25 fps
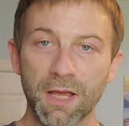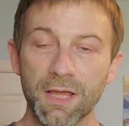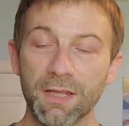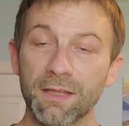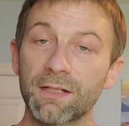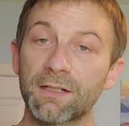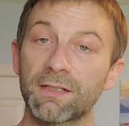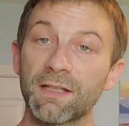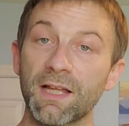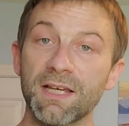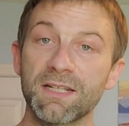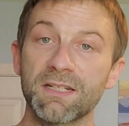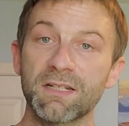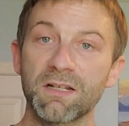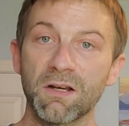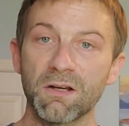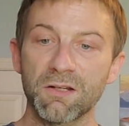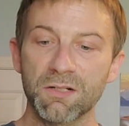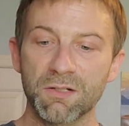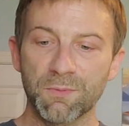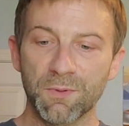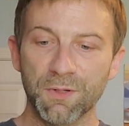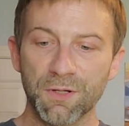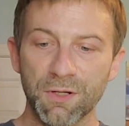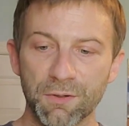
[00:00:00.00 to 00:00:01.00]
The classic
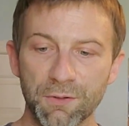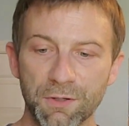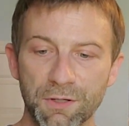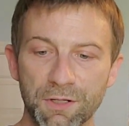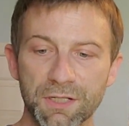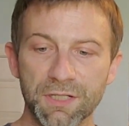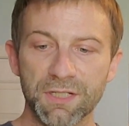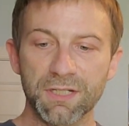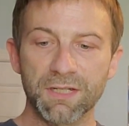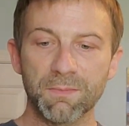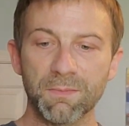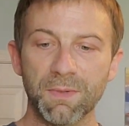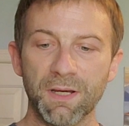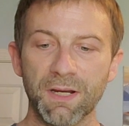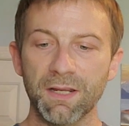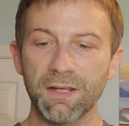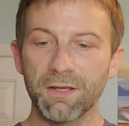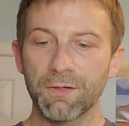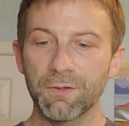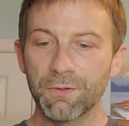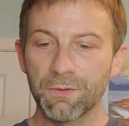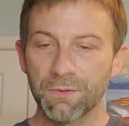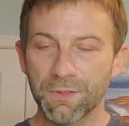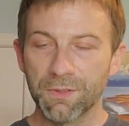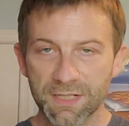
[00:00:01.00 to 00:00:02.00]
entrepreneur is somebody
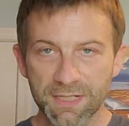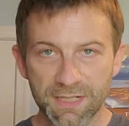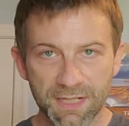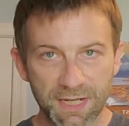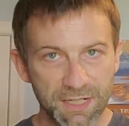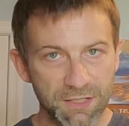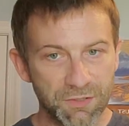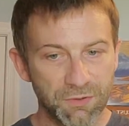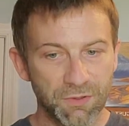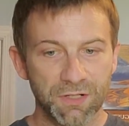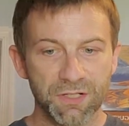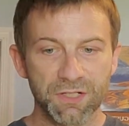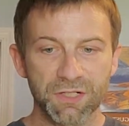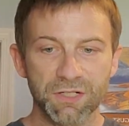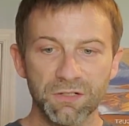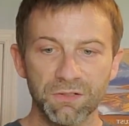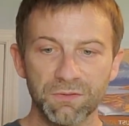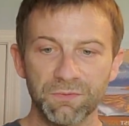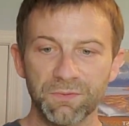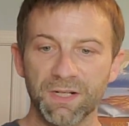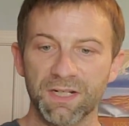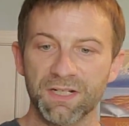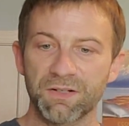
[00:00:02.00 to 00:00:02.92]
who is a traditional